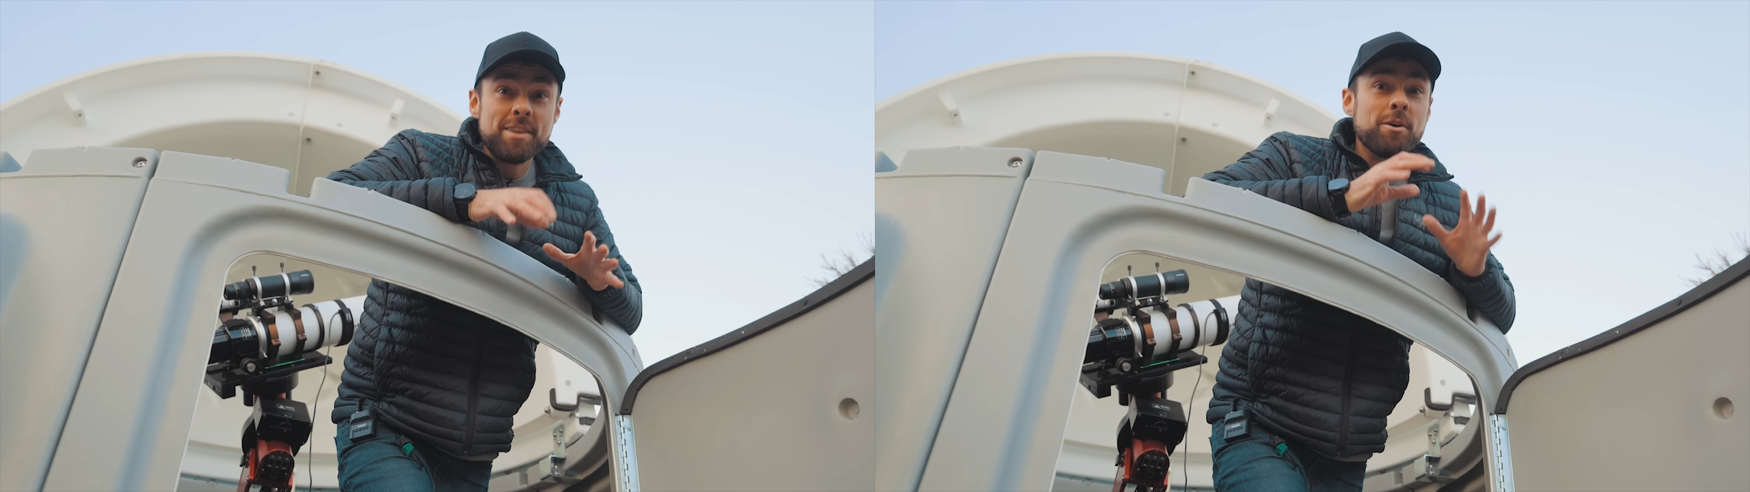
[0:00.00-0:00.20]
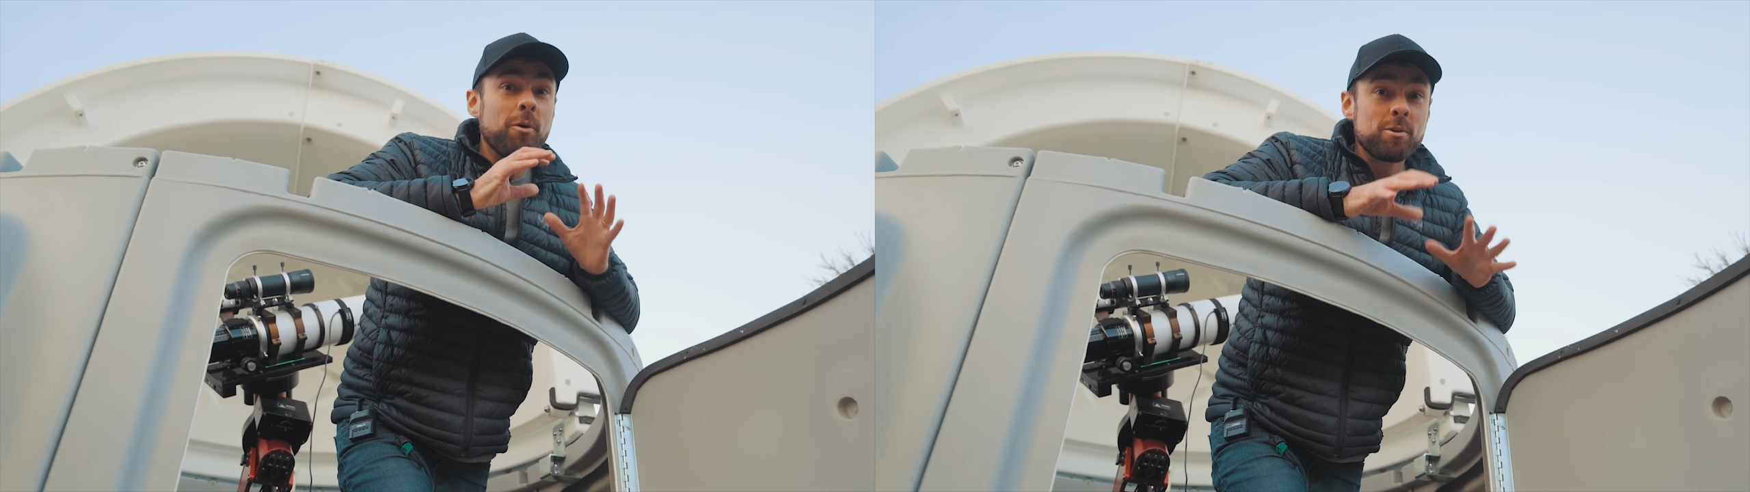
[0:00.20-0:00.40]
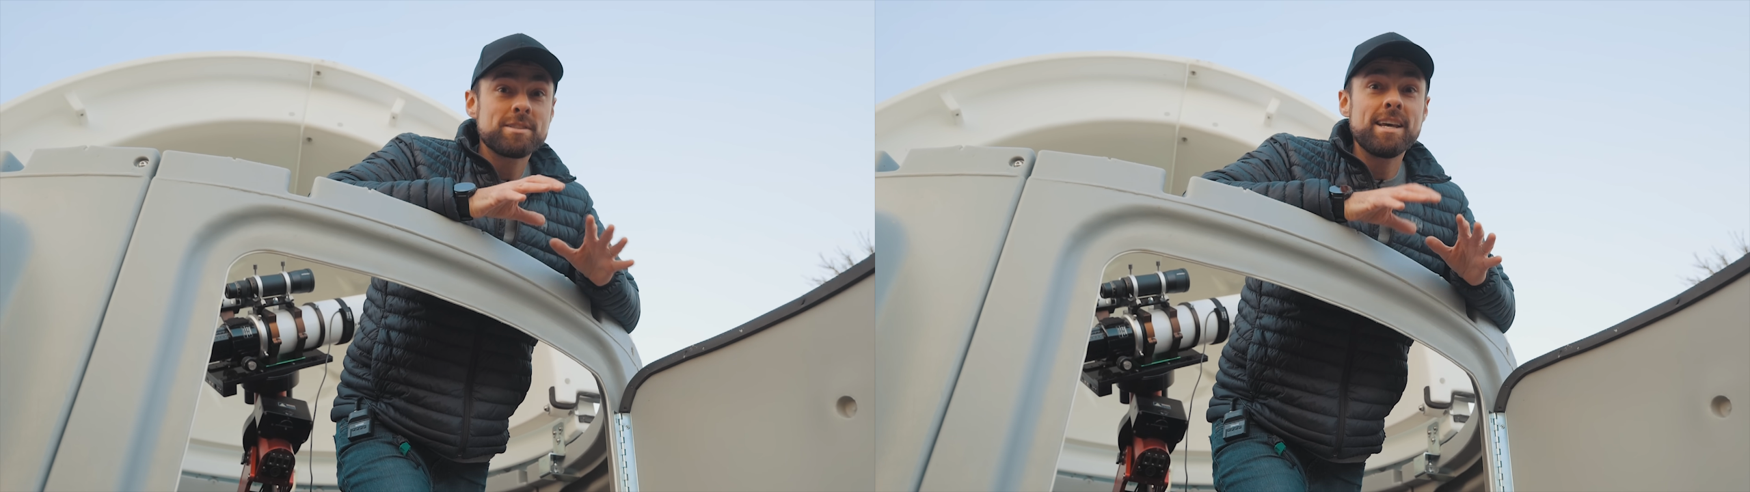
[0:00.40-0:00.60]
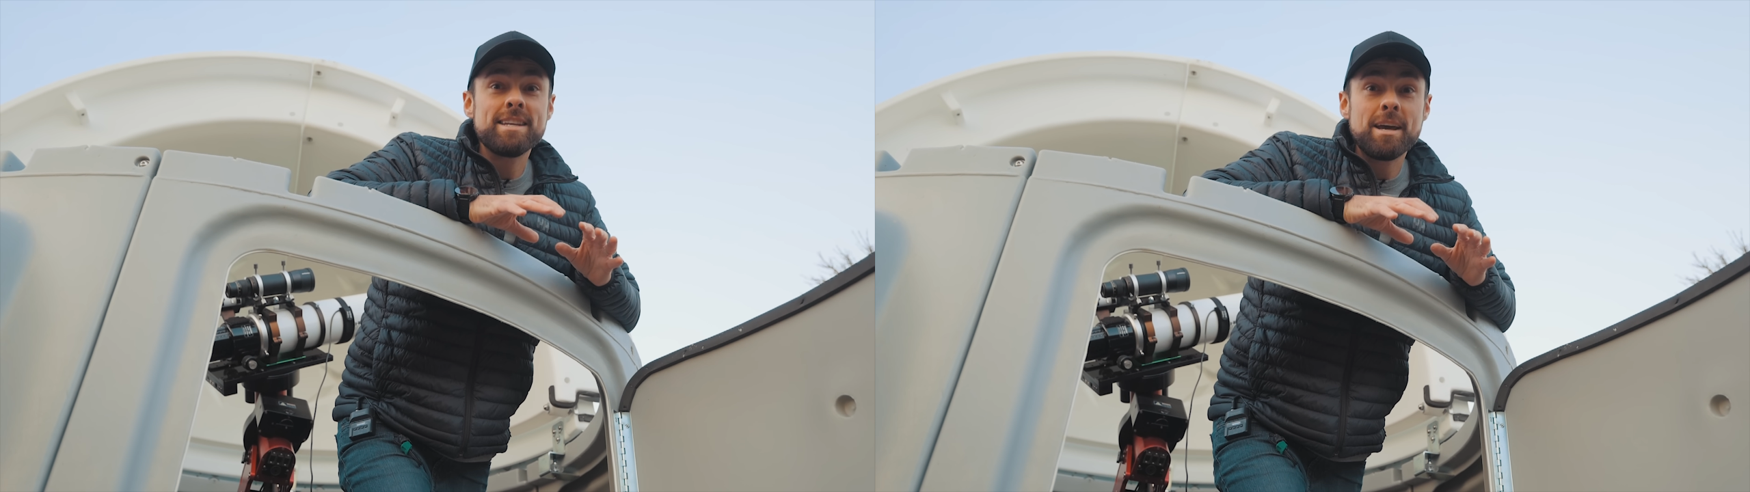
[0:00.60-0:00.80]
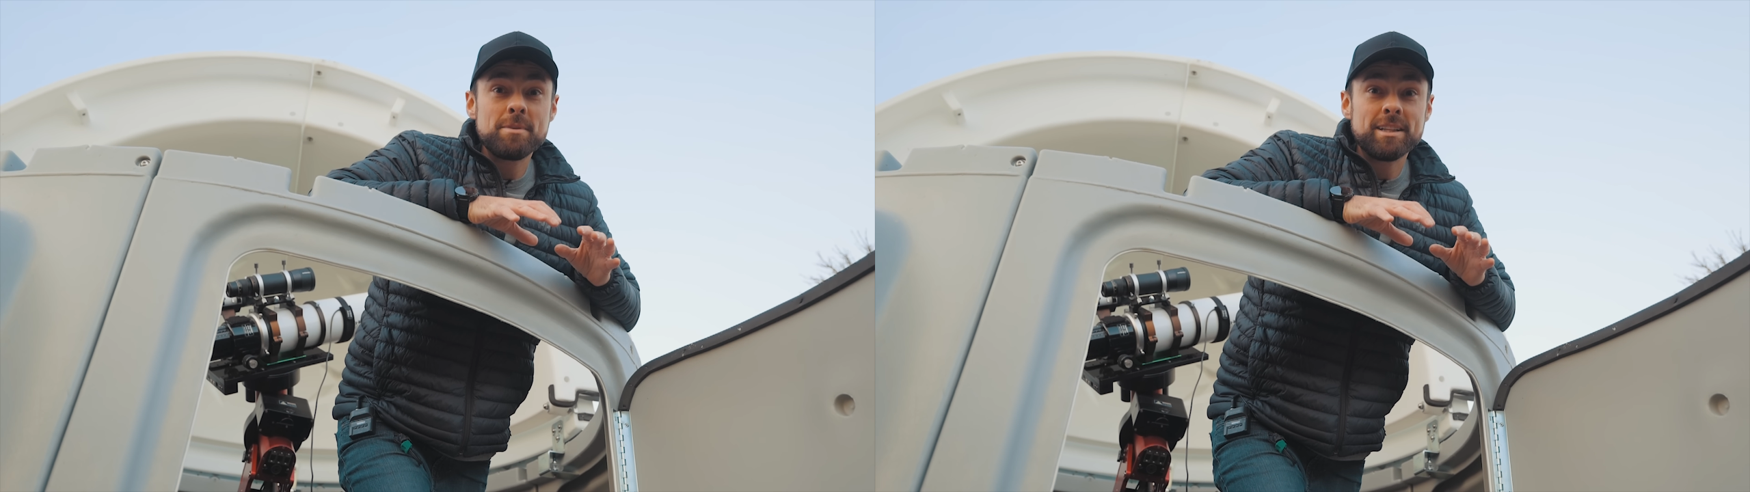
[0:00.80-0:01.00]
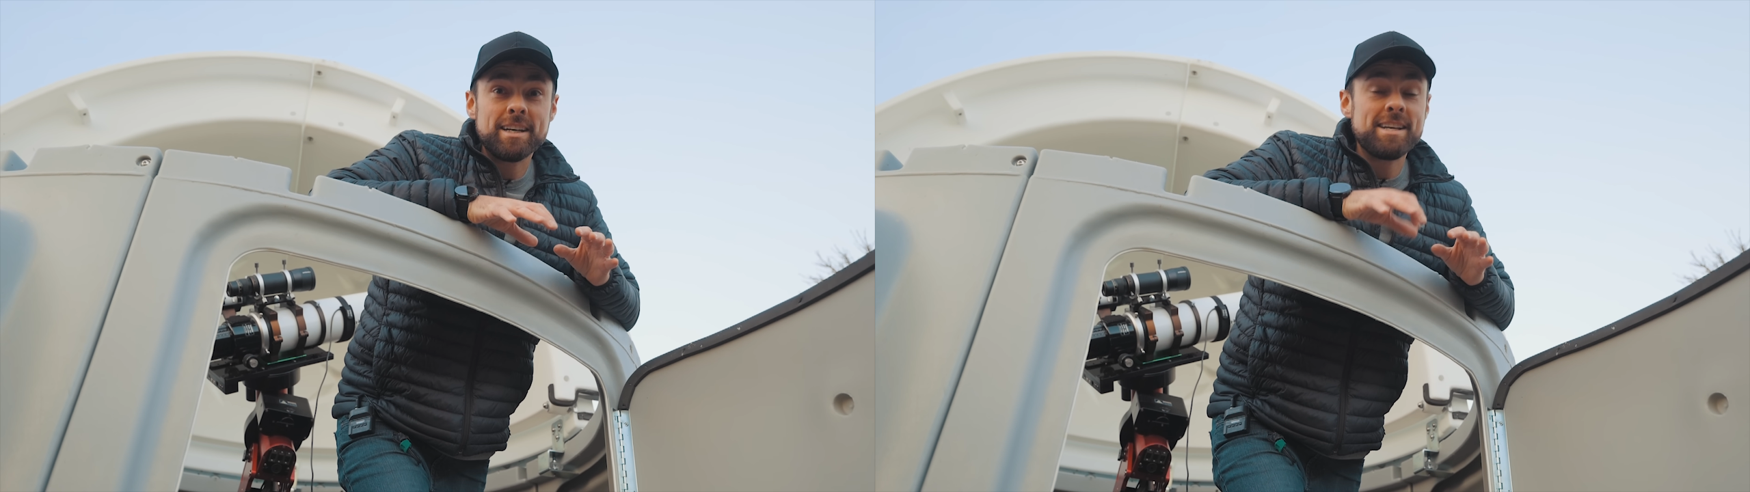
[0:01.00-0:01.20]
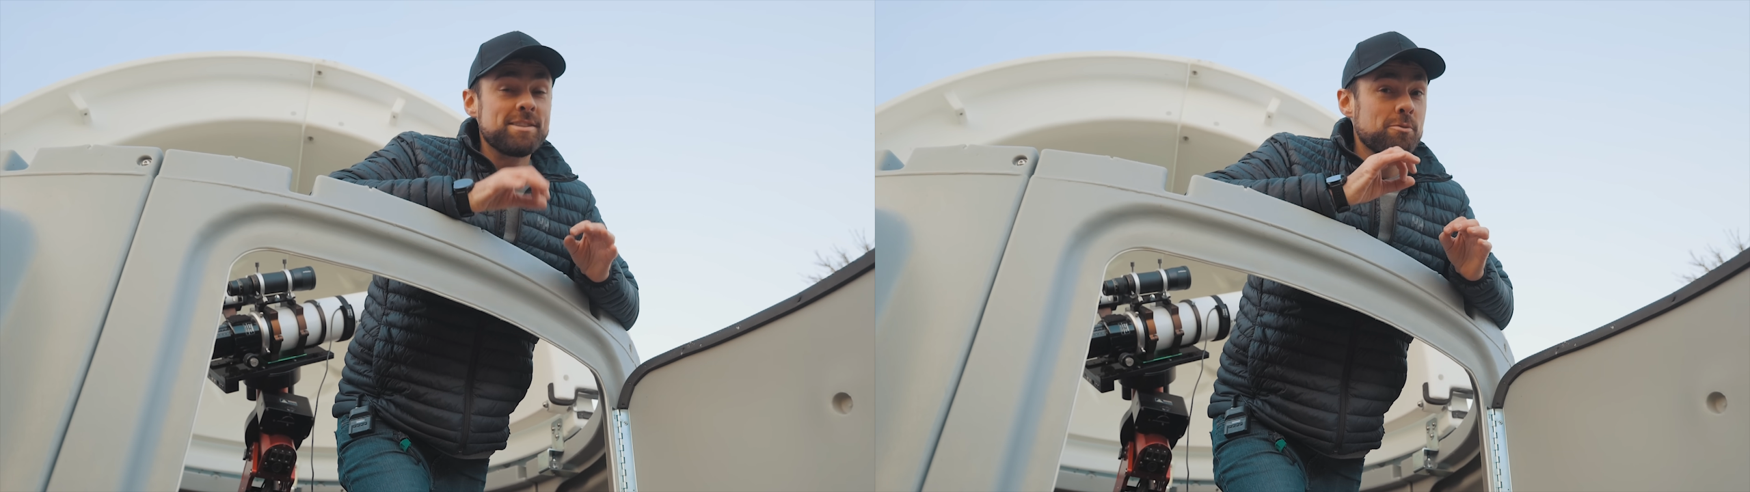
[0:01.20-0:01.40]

the Horsehead Nebula is